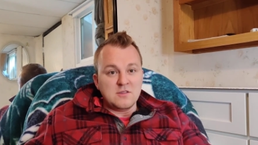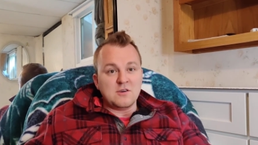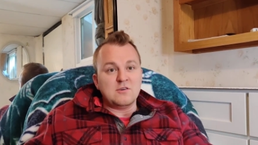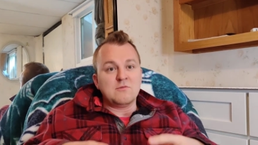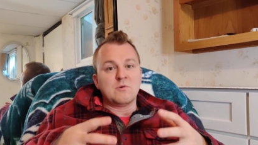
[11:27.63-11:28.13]
the
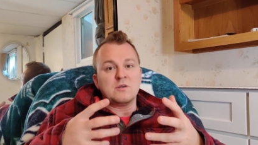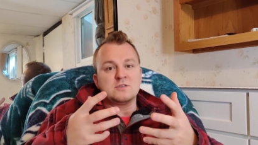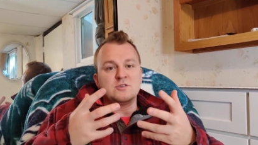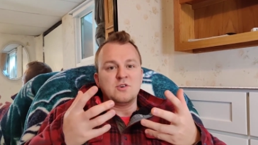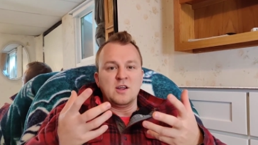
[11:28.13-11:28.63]
good
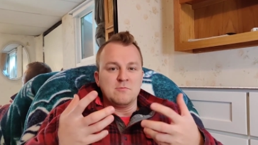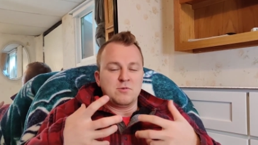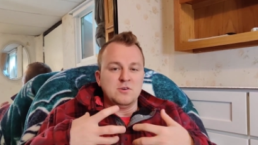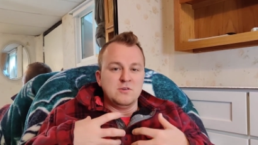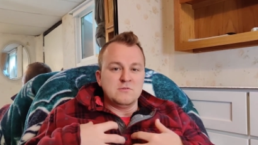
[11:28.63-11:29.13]
works are trying to
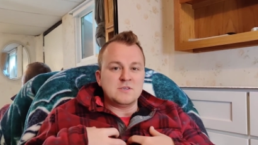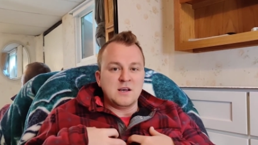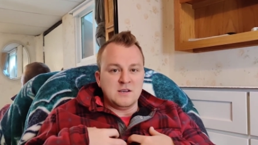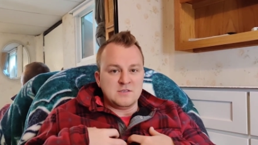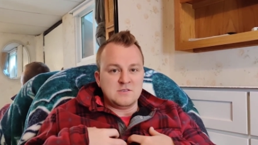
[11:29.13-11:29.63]
produce
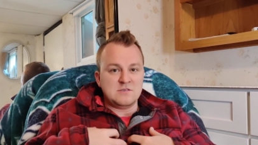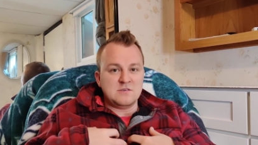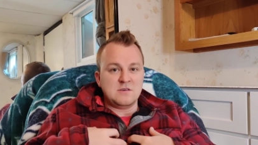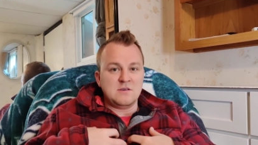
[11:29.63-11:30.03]
us.